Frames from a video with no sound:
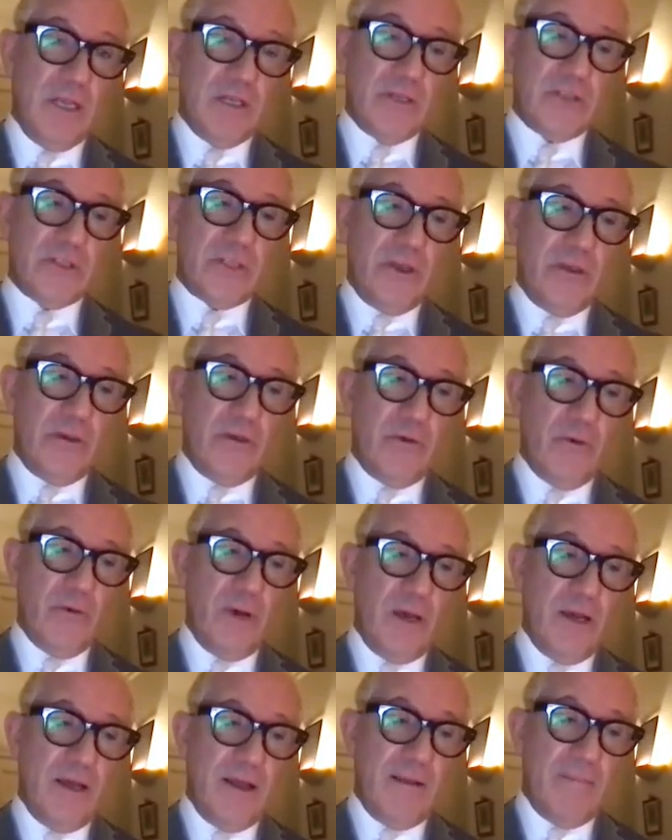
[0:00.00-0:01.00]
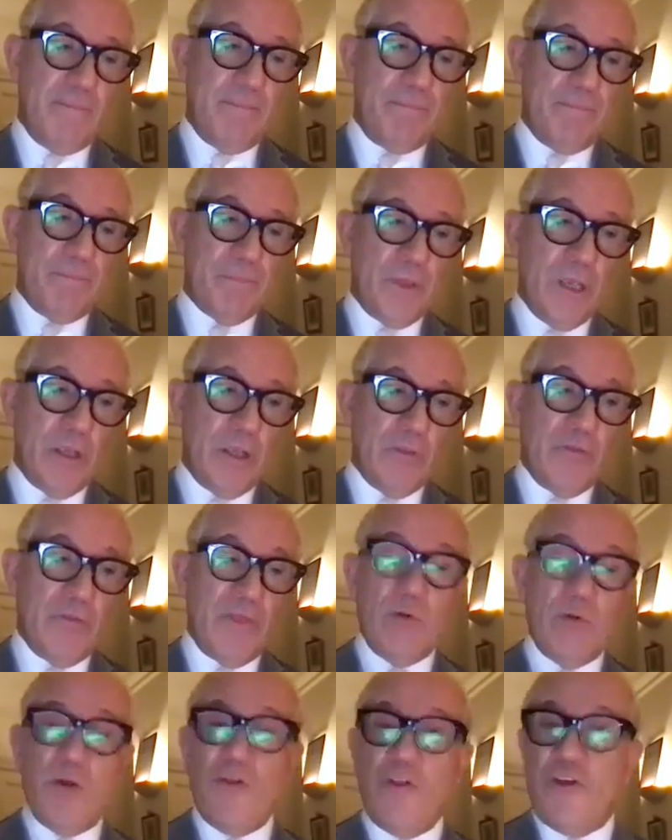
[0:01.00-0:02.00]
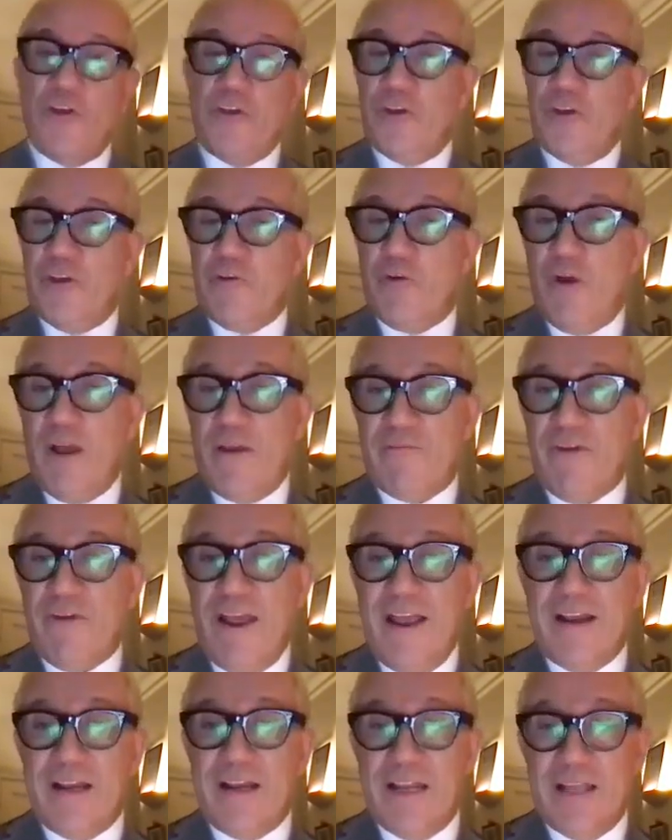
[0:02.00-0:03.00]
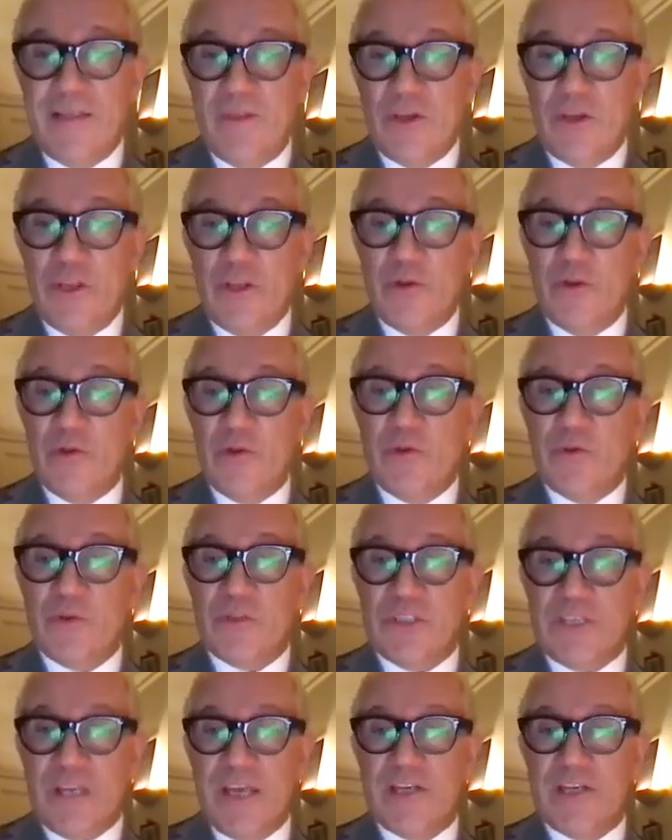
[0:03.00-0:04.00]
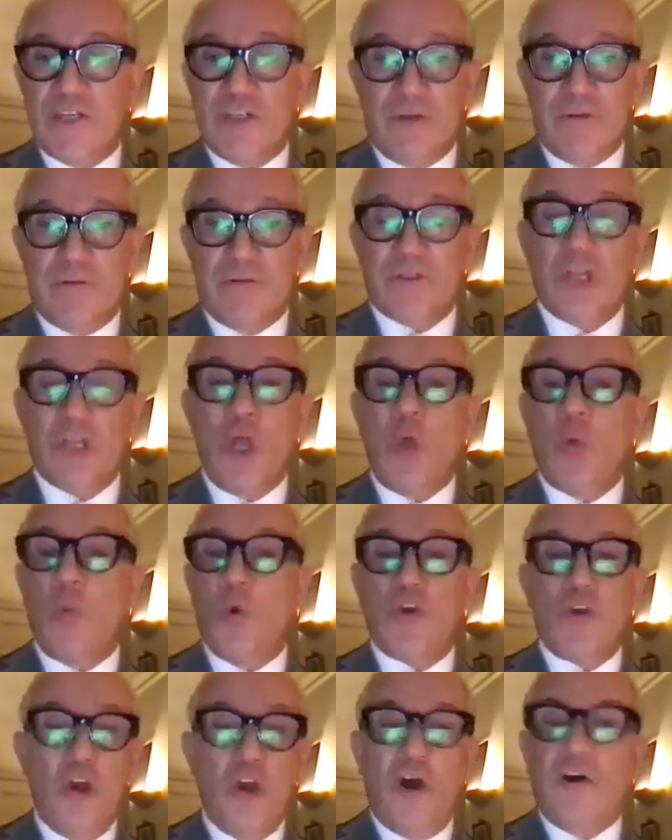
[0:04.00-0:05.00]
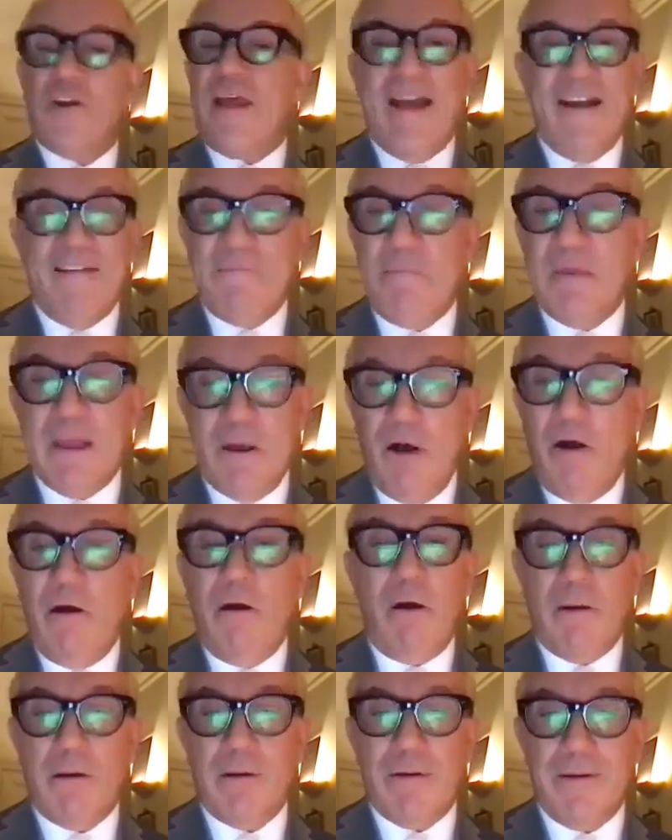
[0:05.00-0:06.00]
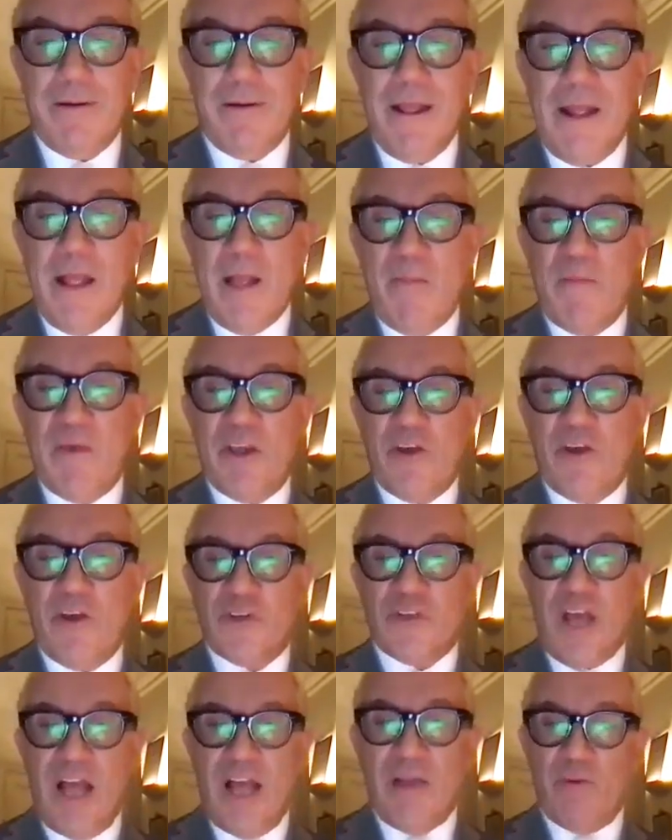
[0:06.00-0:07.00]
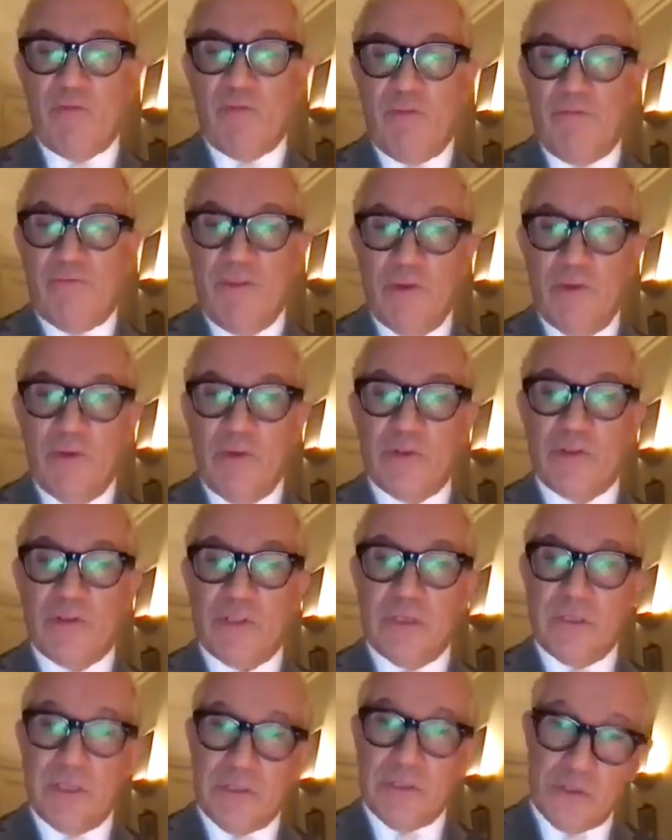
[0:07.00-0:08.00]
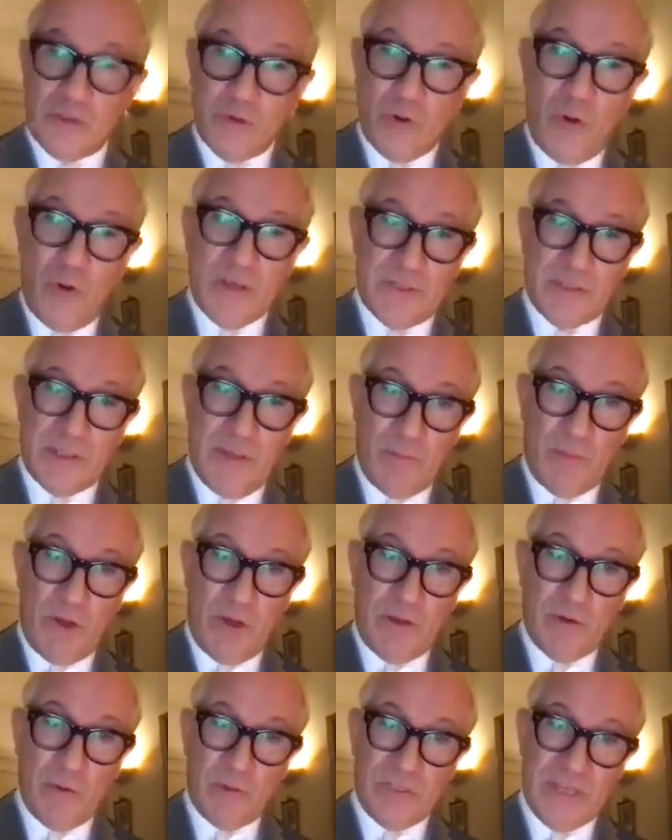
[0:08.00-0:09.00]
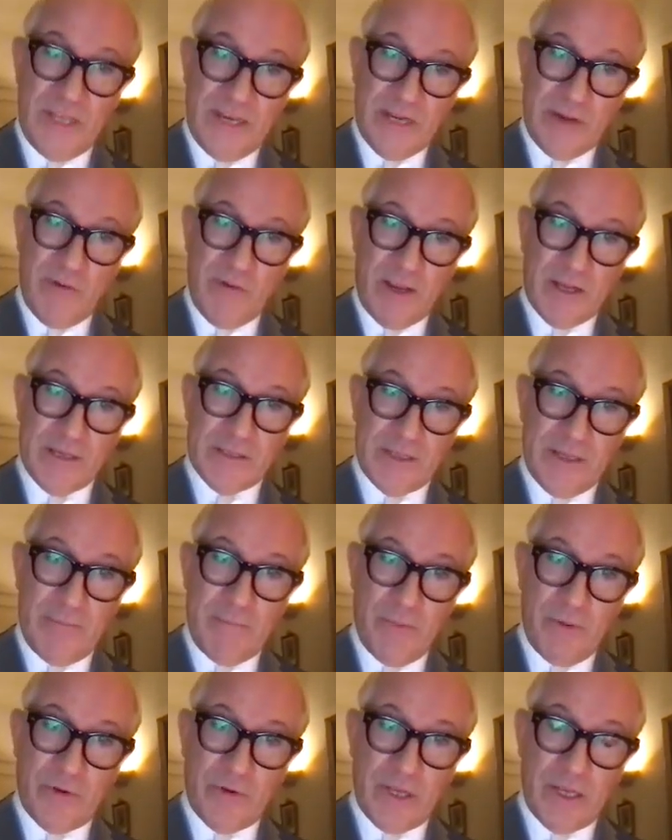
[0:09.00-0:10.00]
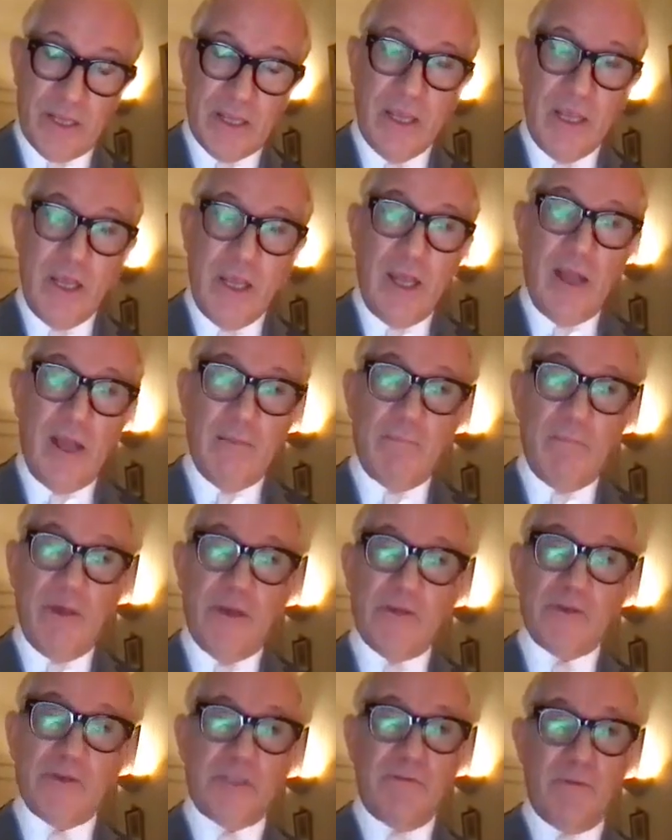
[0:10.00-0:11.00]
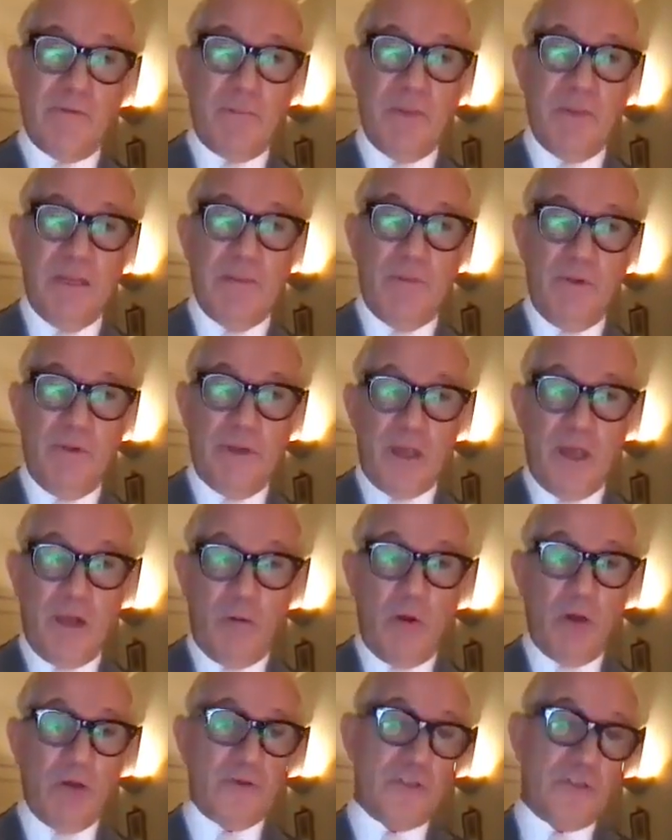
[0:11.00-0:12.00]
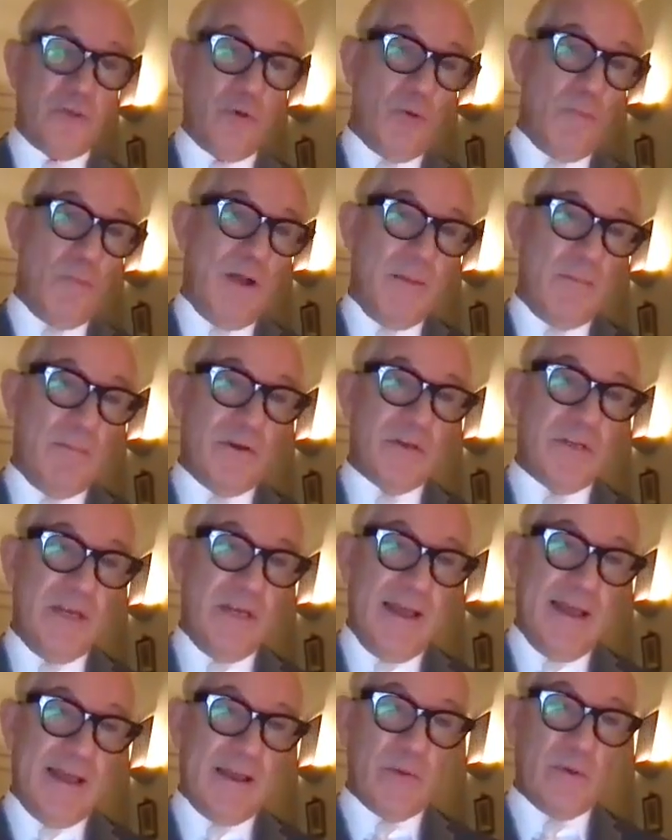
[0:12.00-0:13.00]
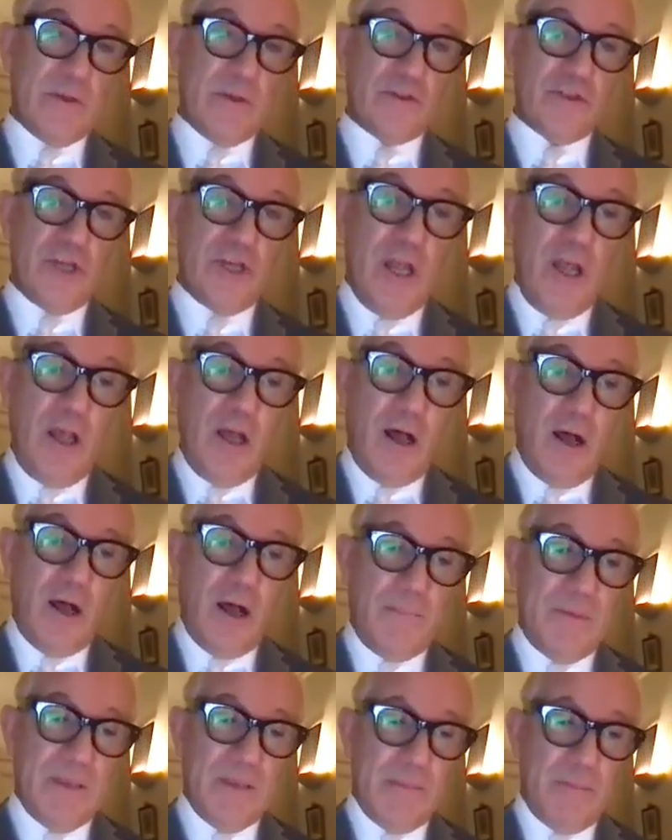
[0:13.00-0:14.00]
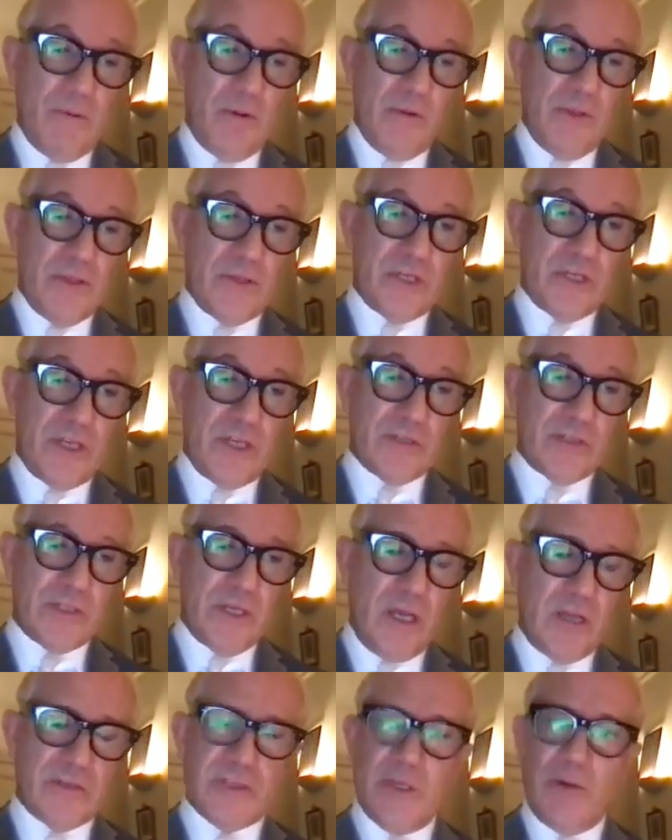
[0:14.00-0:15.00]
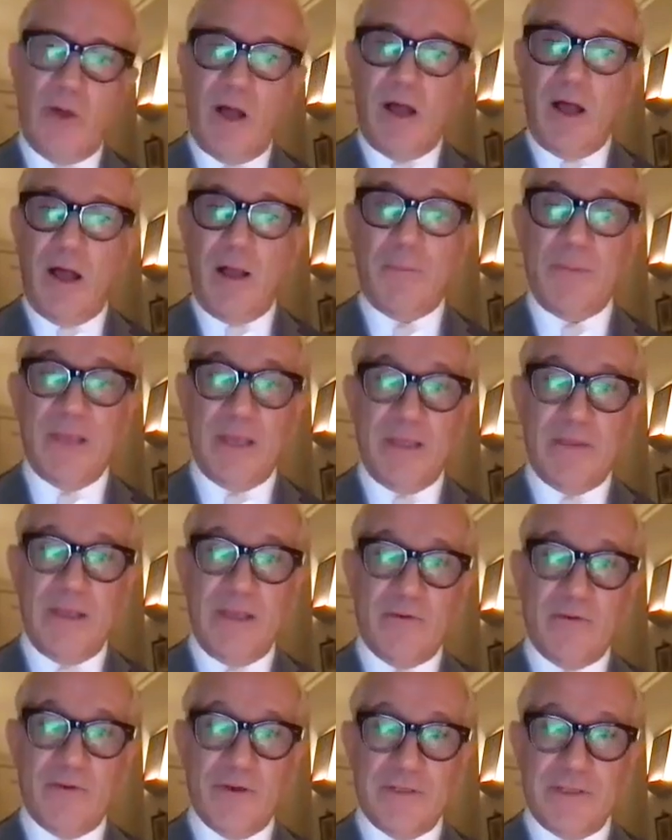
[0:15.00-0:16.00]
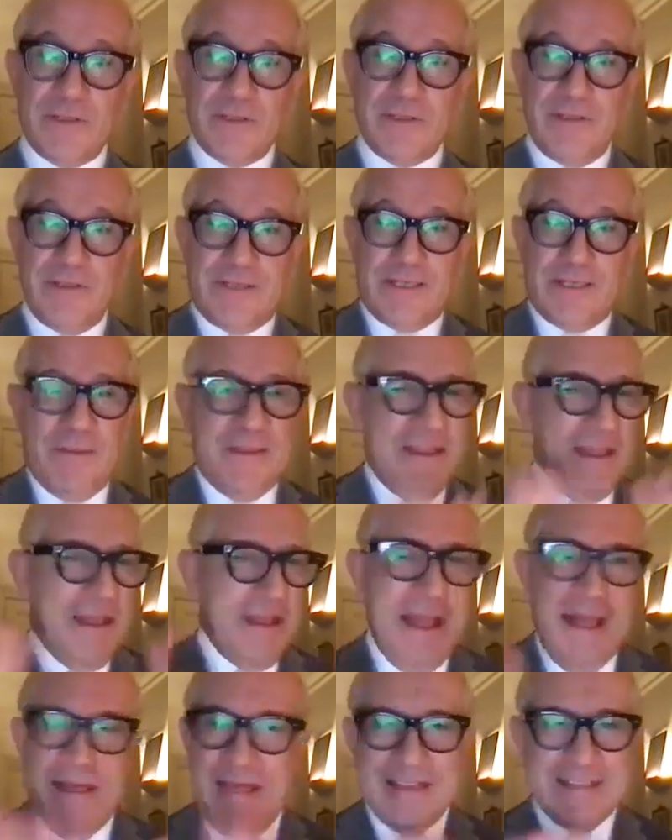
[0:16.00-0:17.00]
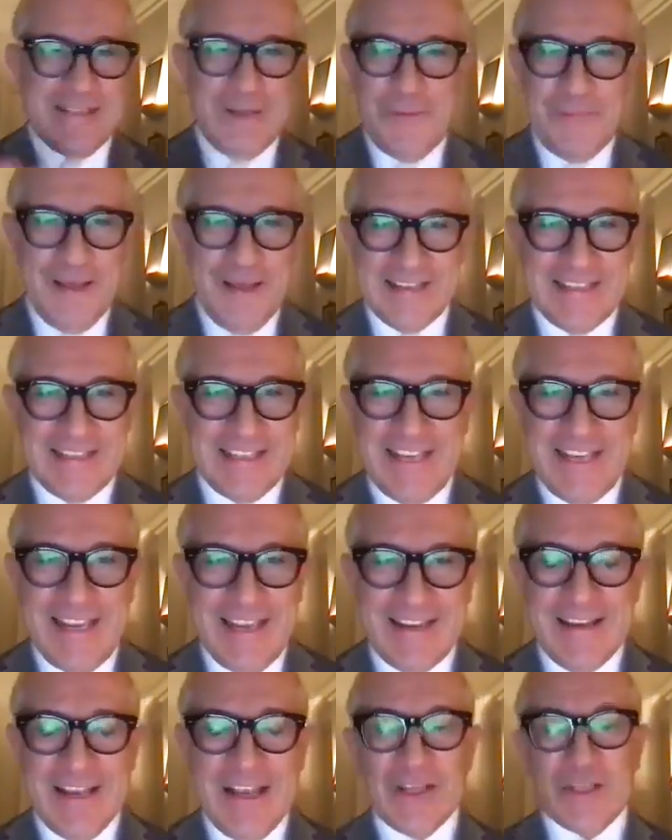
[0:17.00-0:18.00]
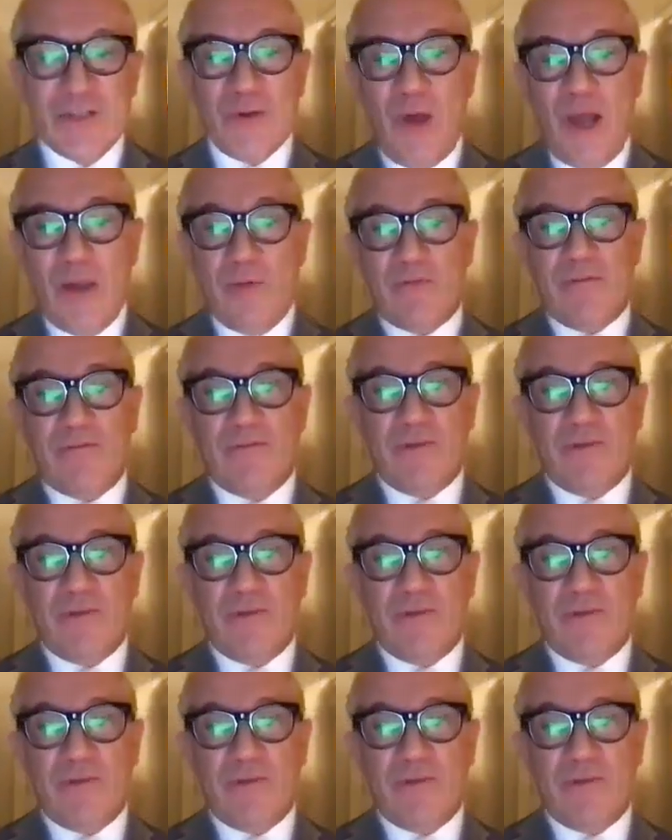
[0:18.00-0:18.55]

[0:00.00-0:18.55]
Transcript: So they, you know, quite frankly, the news stations would not have me on because I would refuse to destroy someone or denigrate somebody. And most of the people that go on to talk about body language are people that just are so harping in their criticism, and that's not my scene. So I would